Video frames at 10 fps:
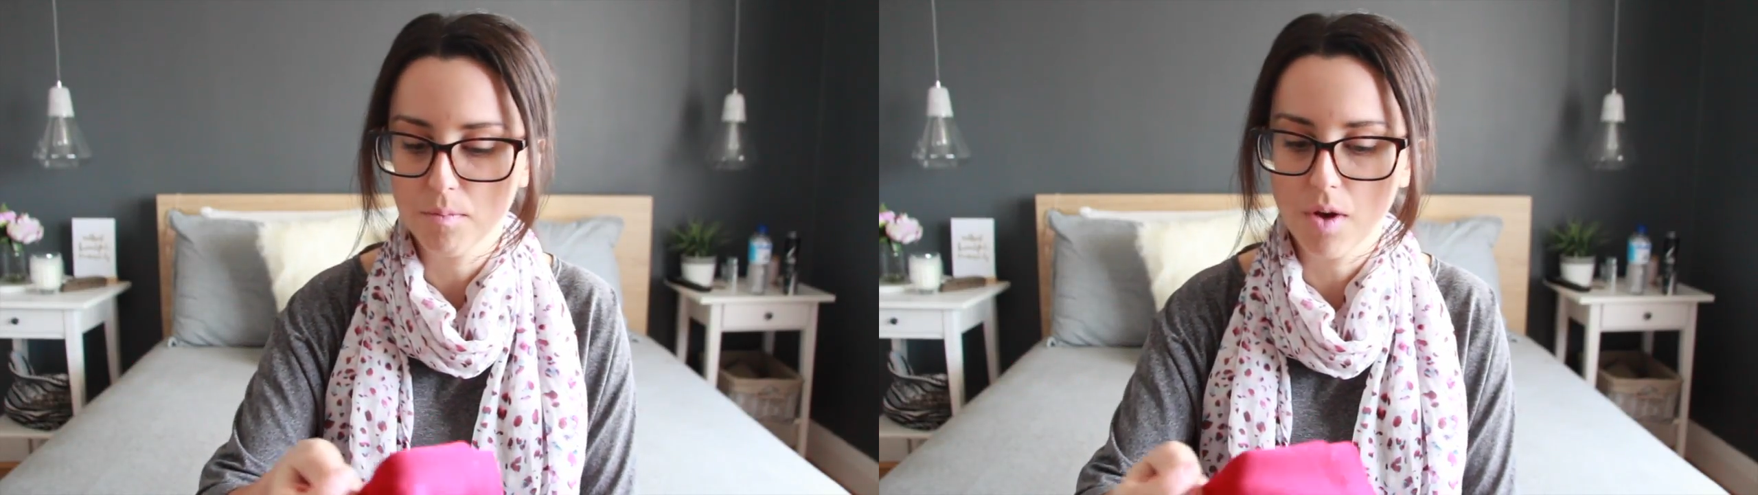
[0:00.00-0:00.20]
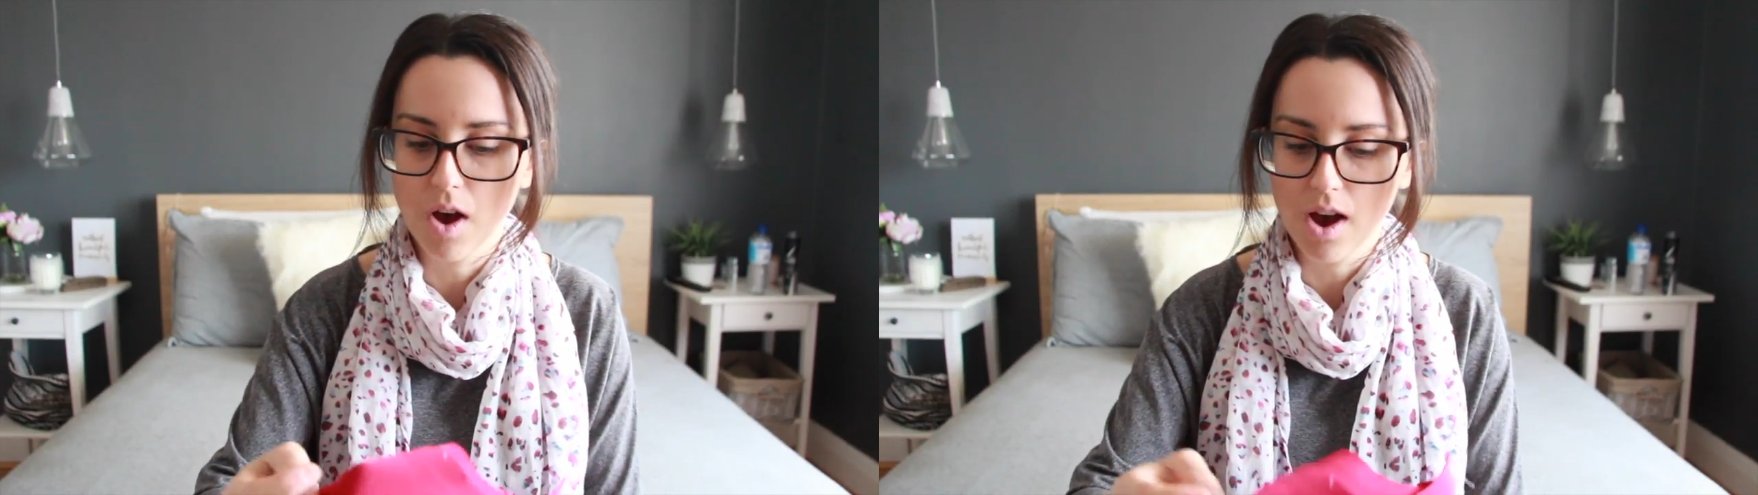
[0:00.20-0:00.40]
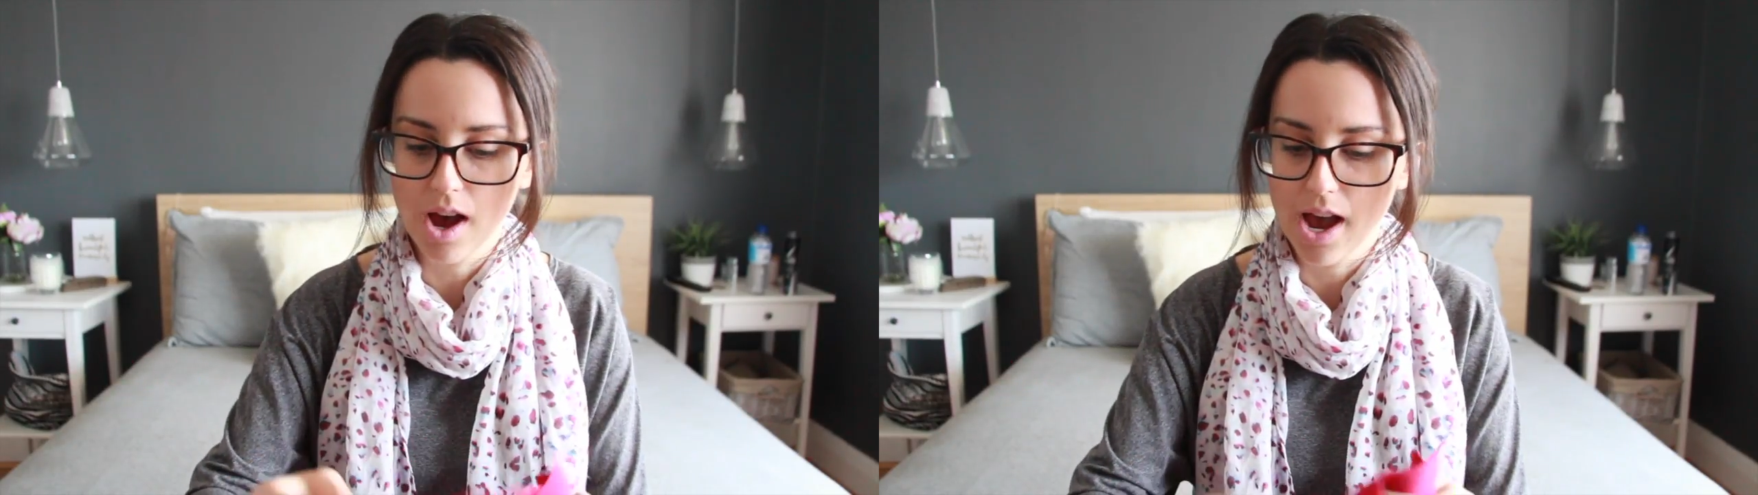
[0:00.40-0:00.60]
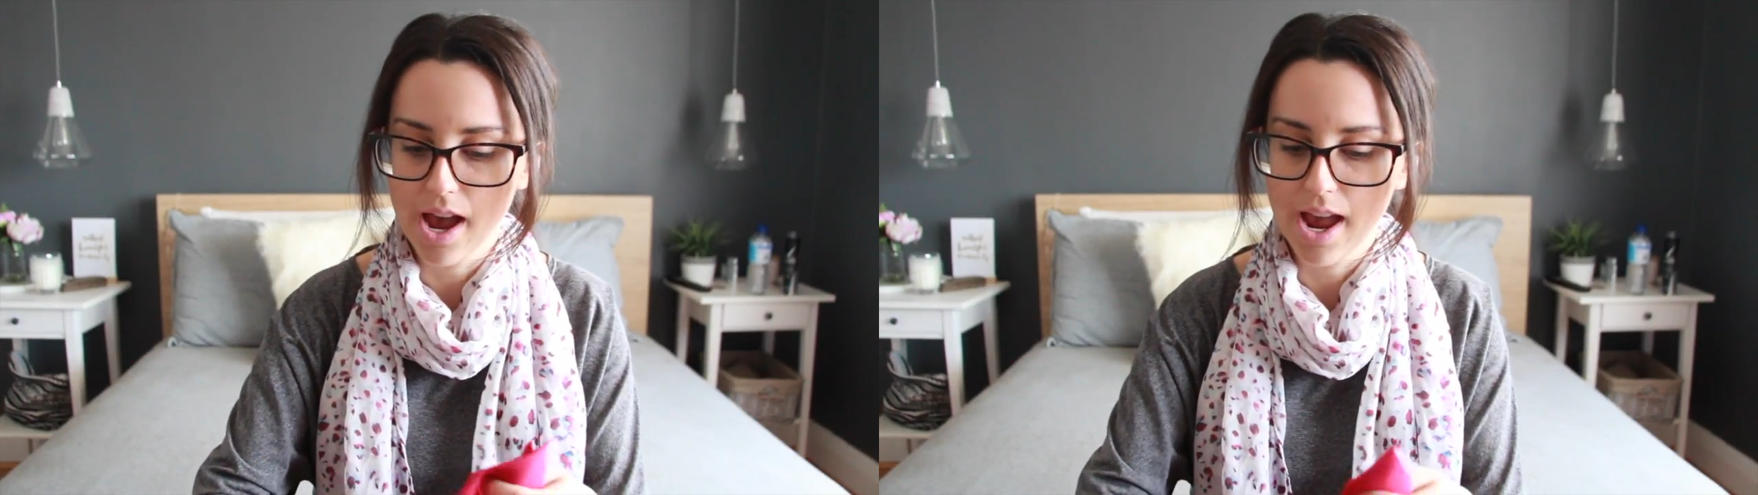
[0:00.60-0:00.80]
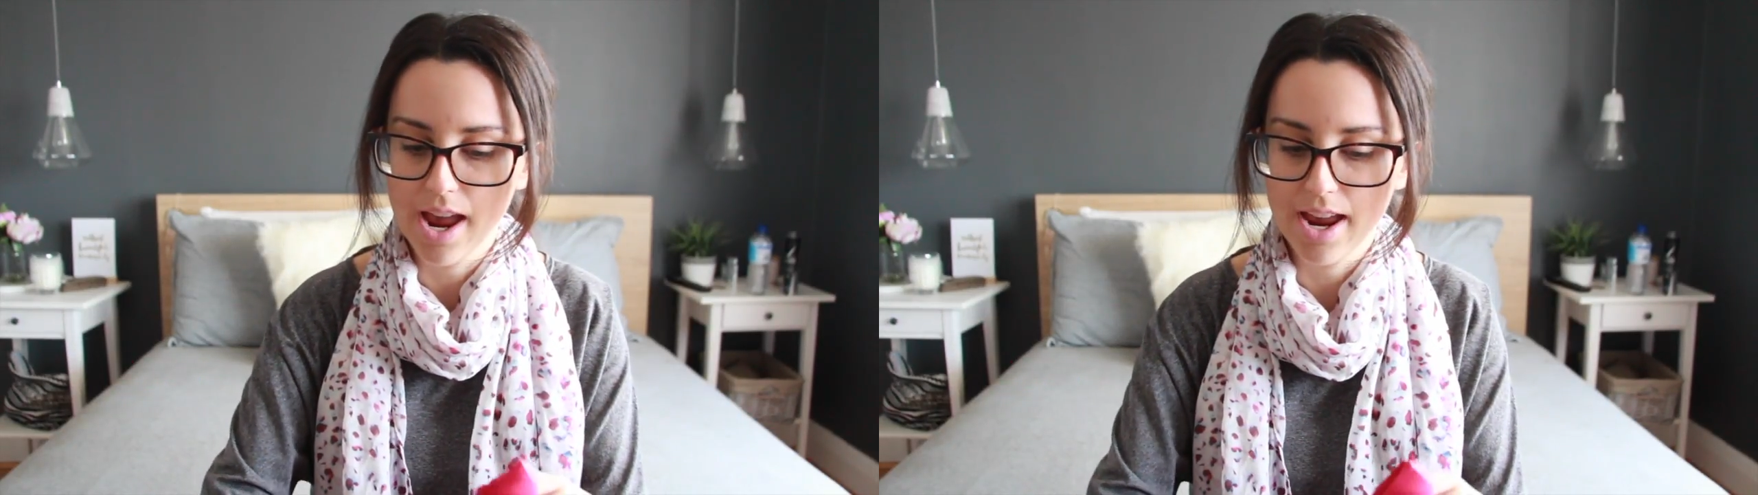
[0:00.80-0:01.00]

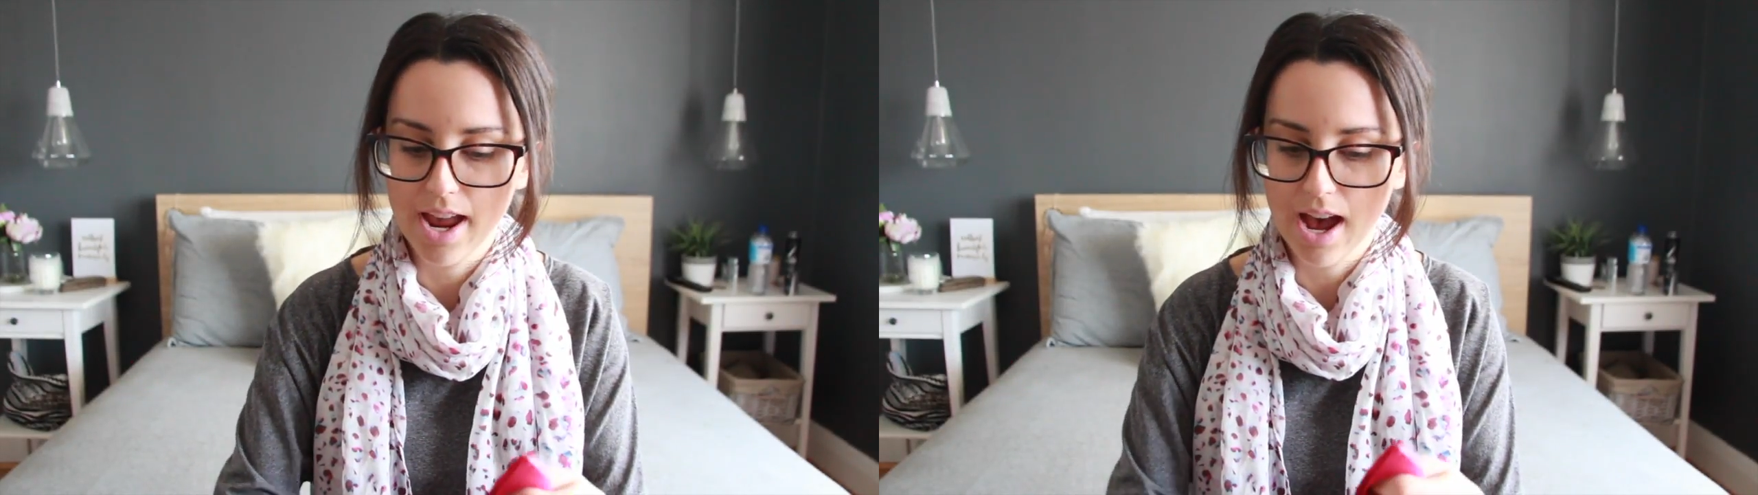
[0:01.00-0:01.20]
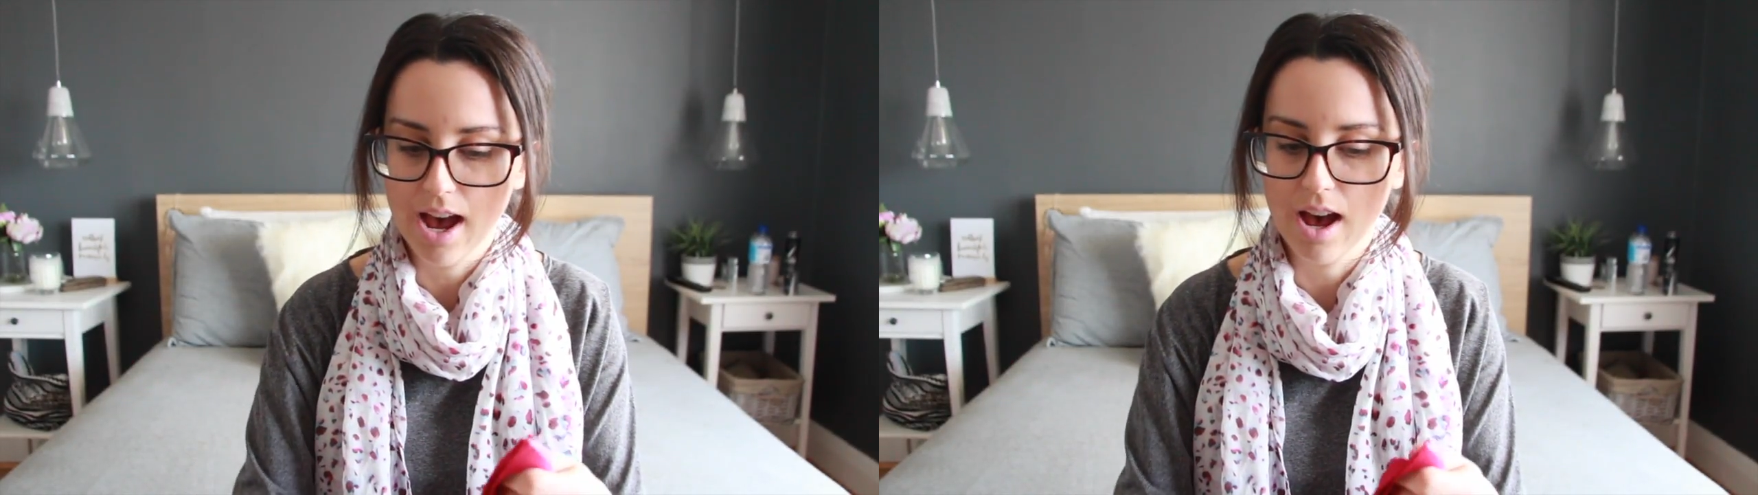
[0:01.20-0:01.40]
my